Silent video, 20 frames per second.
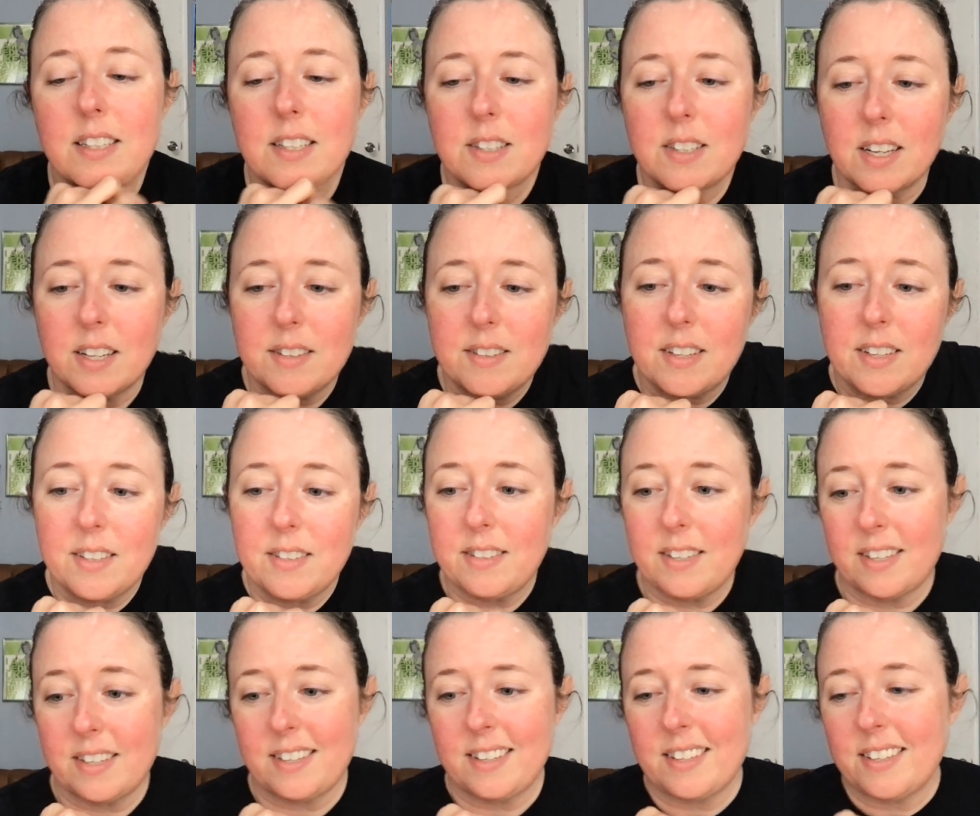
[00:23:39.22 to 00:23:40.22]
Dun dun
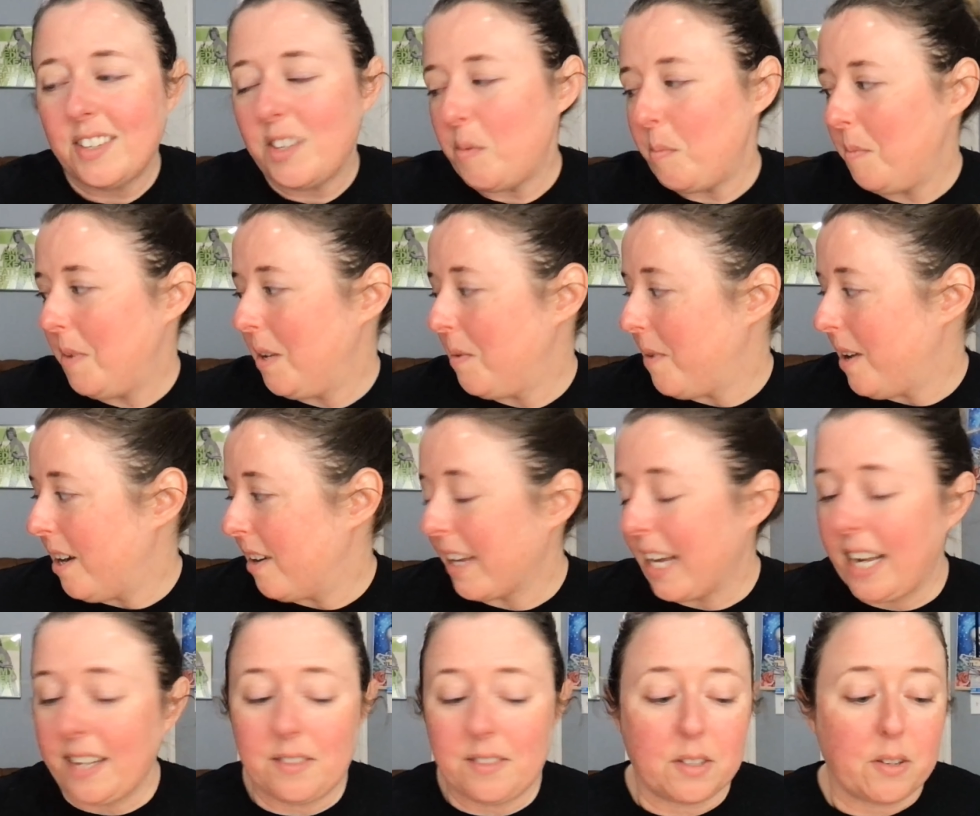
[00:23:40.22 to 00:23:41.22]
dun. Meanwhile,
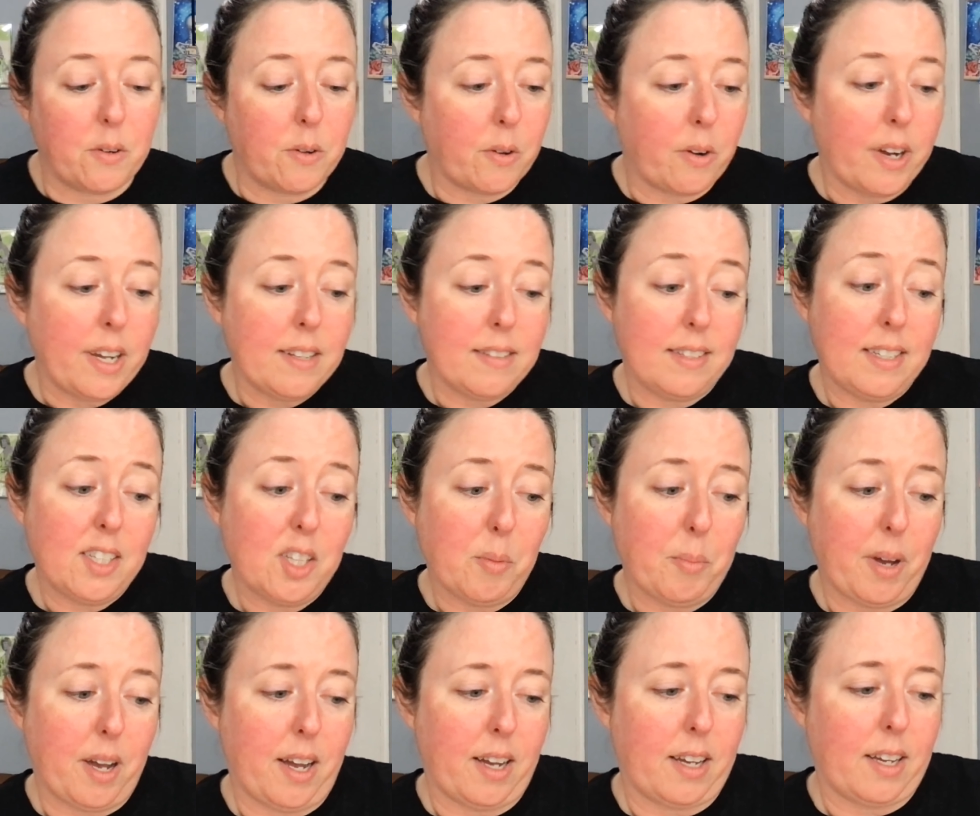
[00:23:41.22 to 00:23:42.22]
cats are going crazy in the
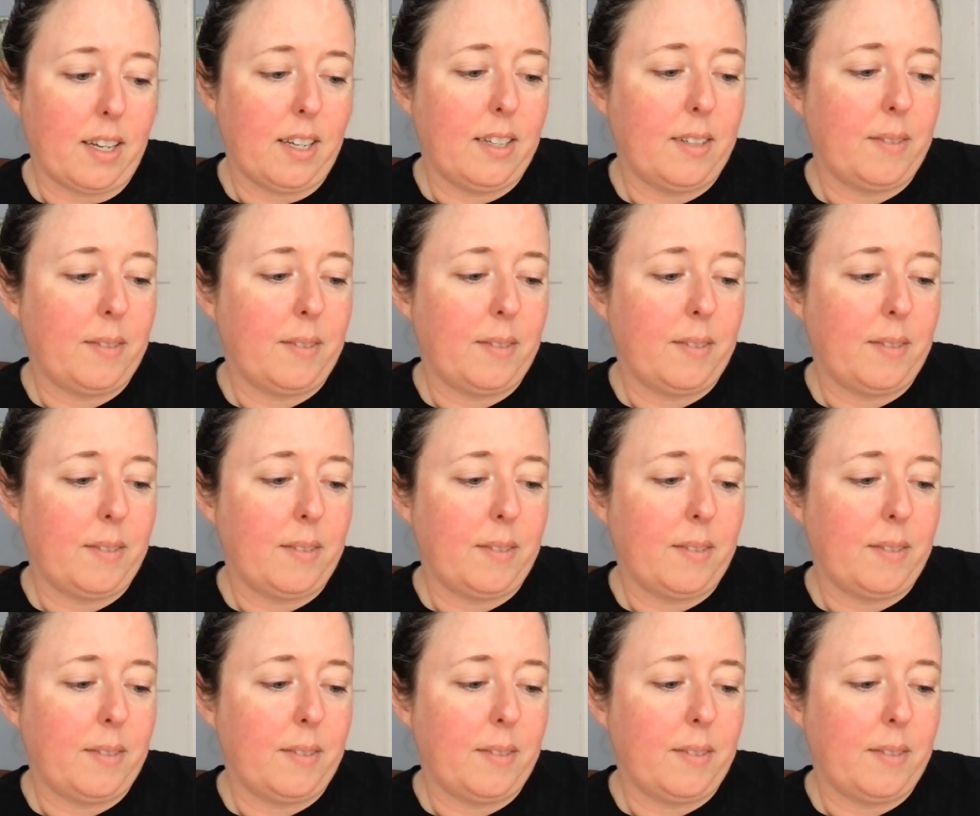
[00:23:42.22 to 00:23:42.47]
back.